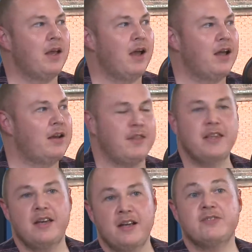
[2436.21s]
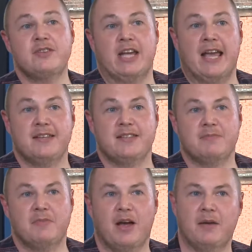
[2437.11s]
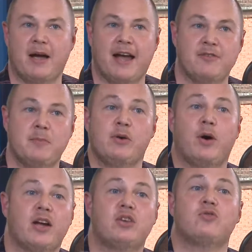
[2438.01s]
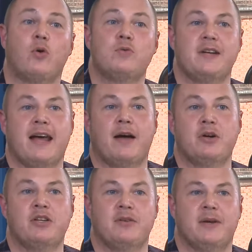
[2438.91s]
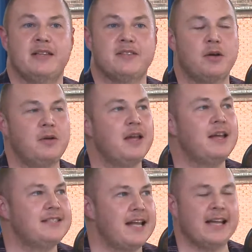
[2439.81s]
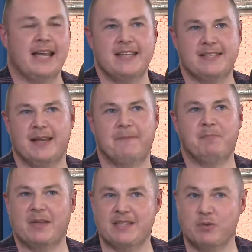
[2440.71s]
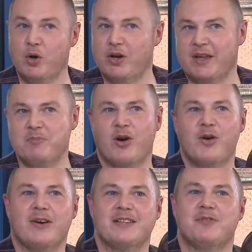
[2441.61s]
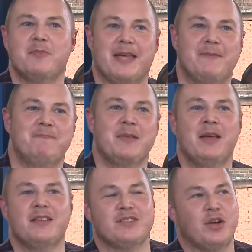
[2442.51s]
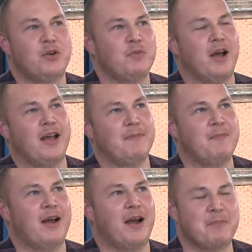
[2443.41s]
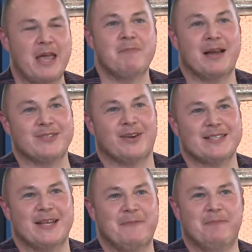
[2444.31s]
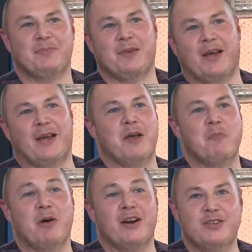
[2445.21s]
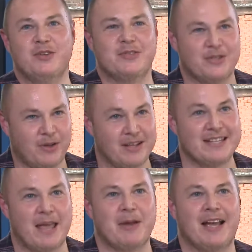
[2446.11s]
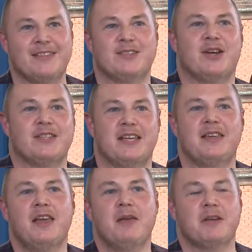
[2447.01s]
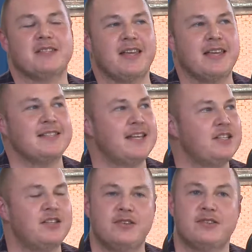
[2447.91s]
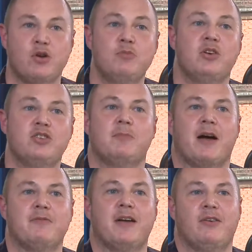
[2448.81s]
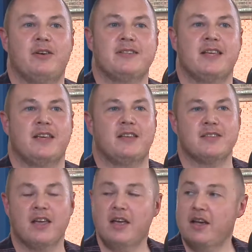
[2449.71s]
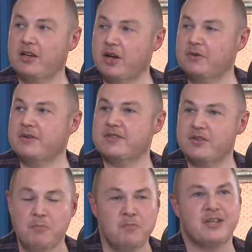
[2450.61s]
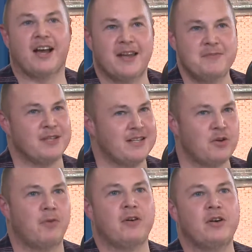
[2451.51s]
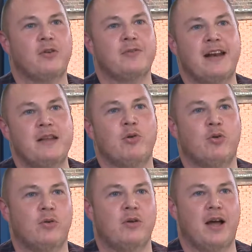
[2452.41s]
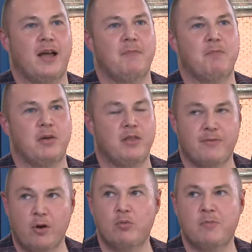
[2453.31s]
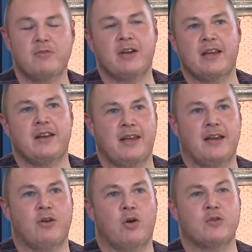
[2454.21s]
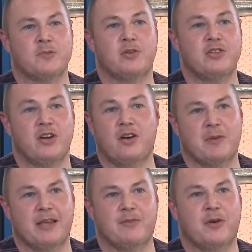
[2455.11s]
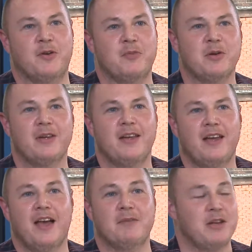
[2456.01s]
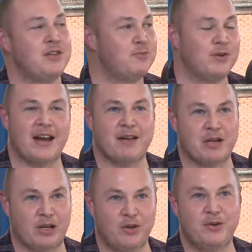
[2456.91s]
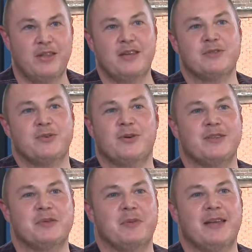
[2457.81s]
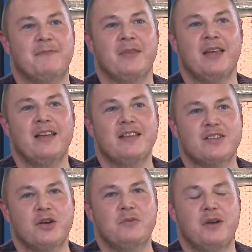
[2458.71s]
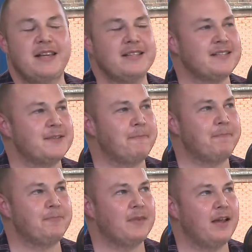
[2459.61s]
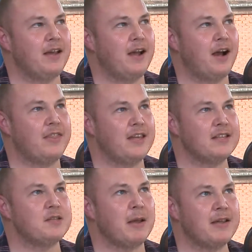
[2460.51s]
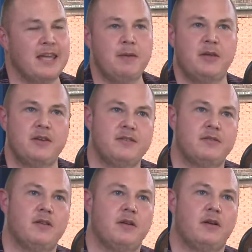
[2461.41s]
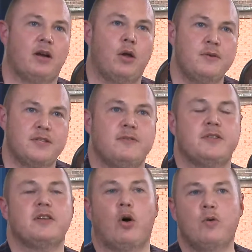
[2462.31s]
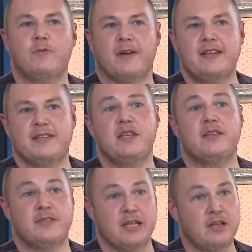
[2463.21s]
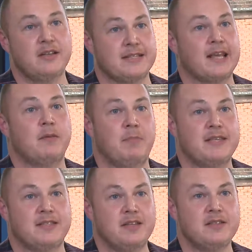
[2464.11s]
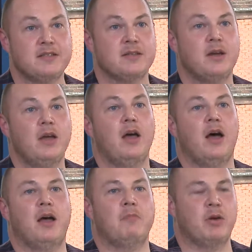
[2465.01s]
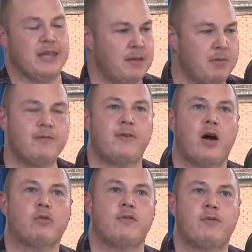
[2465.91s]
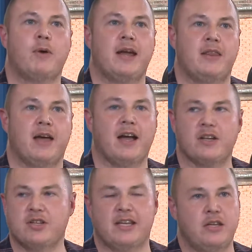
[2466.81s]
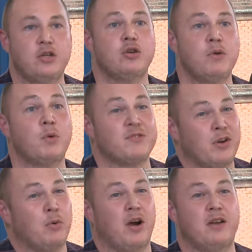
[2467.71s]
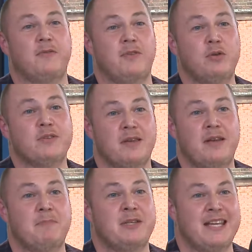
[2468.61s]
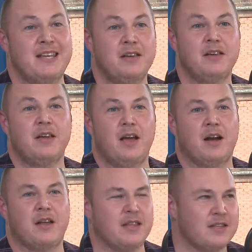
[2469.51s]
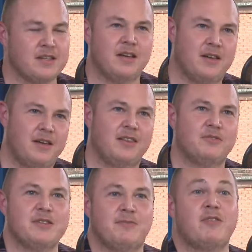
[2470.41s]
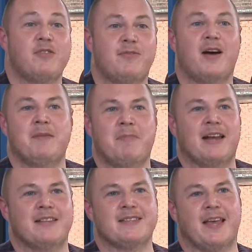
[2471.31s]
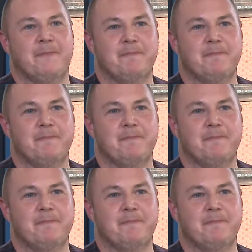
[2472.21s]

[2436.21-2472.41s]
And I think the answer is yes. I have to be quite controlled in how I do it. So delegating, it's a work in progress for me. So I'm getting better at it, but I do still like to get my hands dirty because I think it teaches you so much about various things. You know, sometimes, and it's not very often anymore, but the phone will be ringing in here at Oxbridge and I'll pick the phone up, and you wouldn't have a clue that you were talking to me. So I think it's about keeping you close to the coalface that you still understand the business, but keeping far enough away that actually you're doing what's required of you as an MD. And I think there is a very fine balance there.